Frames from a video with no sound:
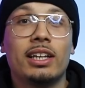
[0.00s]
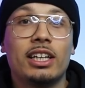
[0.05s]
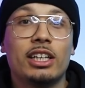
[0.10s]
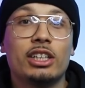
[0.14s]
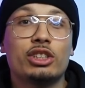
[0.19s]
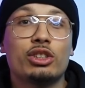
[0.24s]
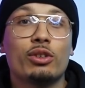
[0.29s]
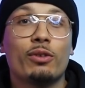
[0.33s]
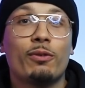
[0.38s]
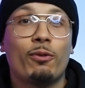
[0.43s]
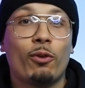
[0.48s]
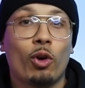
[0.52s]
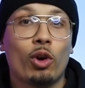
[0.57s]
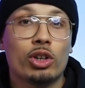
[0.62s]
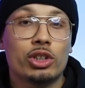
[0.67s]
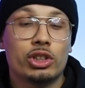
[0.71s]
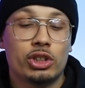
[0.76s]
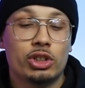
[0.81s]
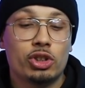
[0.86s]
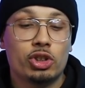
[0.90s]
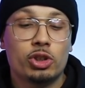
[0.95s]
initial
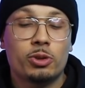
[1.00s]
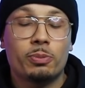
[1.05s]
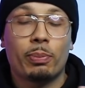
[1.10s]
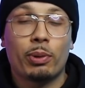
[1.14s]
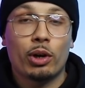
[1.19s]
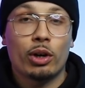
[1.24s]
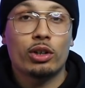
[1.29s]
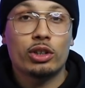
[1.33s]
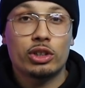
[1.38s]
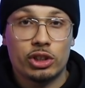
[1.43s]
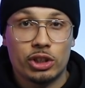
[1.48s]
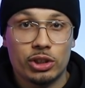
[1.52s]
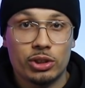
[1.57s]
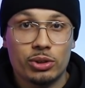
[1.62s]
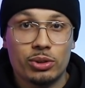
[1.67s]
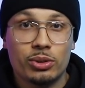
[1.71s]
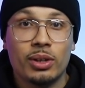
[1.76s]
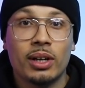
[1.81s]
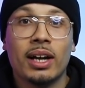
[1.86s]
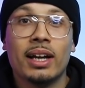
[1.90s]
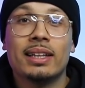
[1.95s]
4 shoes per
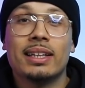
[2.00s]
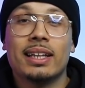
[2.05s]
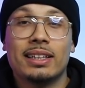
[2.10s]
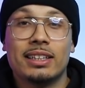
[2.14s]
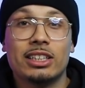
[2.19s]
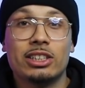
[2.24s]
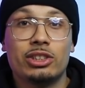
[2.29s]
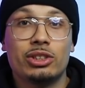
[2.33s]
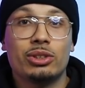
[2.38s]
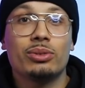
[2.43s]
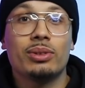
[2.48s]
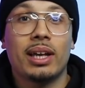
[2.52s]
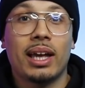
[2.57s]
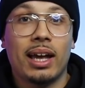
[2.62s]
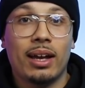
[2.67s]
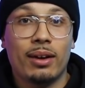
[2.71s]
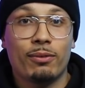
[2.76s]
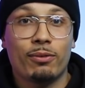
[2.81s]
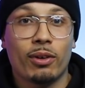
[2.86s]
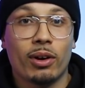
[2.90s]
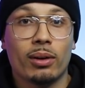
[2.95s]
shoe that this shoe
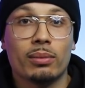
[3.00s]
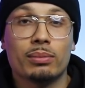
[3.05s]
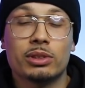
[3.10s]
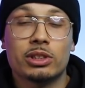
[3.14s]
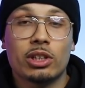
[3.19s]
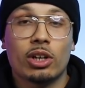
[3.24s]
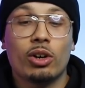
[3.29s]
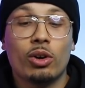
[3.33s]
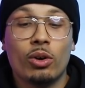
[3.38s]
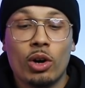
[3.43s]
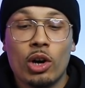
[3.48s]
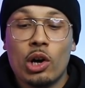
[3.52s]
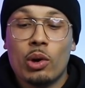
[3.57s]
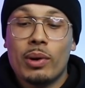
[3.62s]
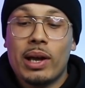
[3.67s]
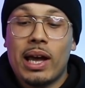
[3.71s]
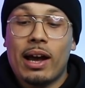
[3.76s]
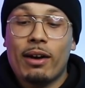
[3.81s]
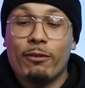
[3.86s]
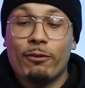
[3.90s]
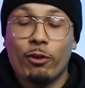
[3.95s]
came from. So
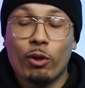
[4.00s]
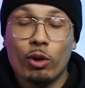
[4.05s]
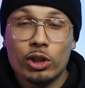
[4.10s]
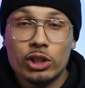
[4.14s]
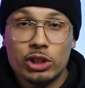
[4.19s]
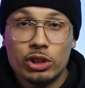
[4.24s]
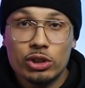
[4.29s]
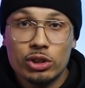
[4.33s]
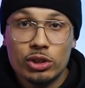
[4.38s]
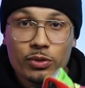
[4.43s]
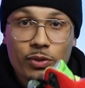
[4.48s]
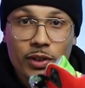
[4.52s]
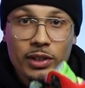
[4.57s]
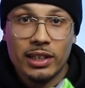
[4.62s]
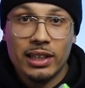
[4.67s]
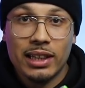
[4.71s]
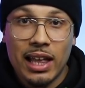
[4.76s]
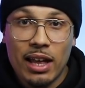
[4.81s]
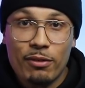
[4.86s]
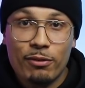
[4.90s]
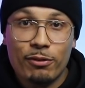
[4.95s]
we have 4 shoes for
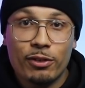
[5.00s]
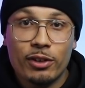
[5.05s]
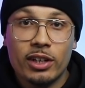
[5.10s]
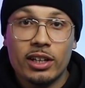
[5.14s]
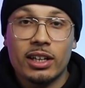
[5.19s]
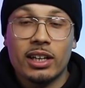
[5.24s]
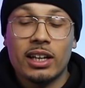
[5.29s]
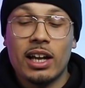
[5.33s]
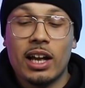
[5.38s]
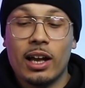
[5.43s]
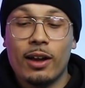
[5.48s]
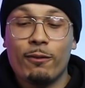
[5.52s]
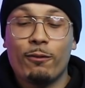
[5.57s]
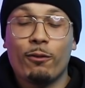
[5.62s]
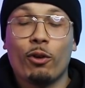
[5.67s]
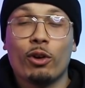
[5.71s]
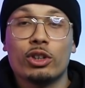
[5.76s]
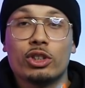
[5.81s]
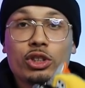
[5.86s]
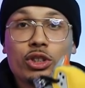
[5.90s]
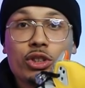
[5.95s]
the left foot and
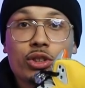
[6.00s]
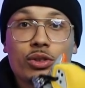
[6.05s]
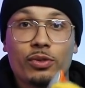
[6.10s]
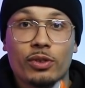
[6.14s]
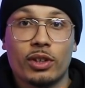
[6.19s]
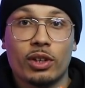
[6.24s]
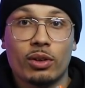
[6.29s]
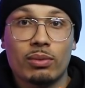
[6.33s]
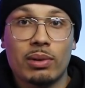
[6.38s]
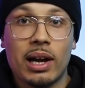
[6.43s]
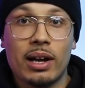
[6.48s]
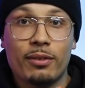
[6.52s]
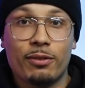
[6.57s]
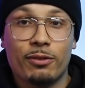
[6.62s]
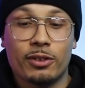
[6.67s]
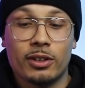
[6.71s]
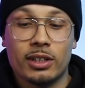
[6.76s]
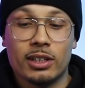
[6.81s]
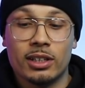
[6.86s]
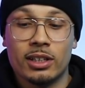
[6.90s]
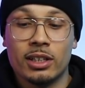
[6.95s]
4 shoes for the right
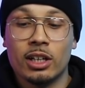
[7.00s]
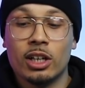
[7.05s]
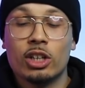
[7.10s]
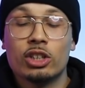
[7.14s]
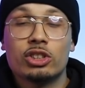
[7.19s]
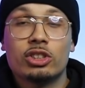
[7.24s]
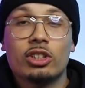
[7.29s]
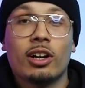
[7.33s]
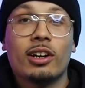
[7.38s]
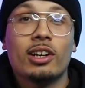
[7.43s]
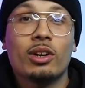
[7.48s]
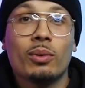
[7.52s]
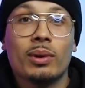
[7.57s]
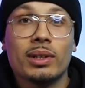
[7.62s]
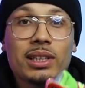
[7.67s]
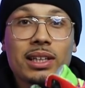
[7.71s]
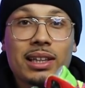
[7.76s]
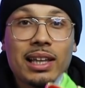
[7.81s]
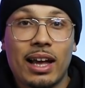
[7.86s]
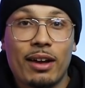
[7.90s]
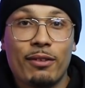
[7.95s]
foot. Starting
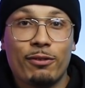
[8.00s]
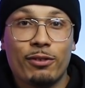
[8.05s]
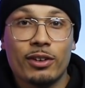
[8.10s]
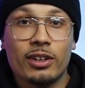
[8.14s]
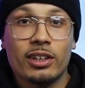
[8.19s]
with the left